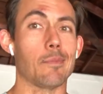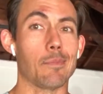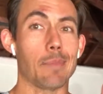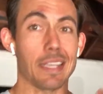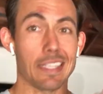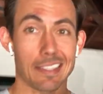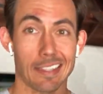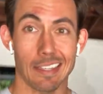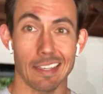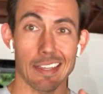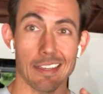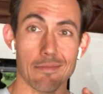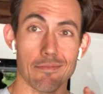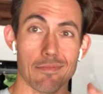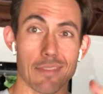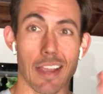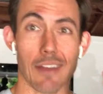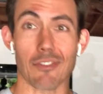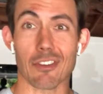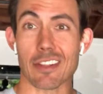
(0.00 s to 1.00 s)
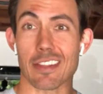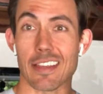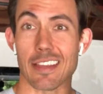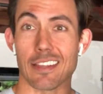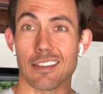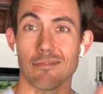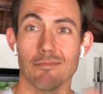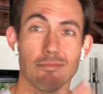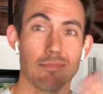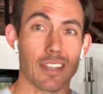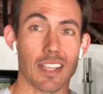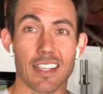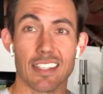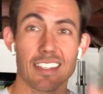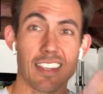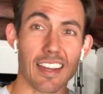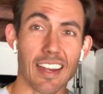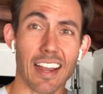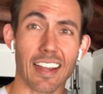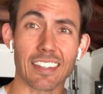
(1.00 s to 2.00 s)
Basically, everything is
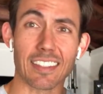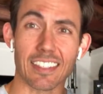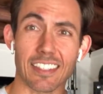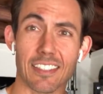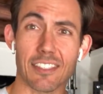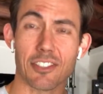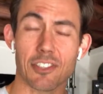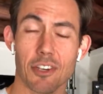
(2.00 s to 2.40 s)
connected.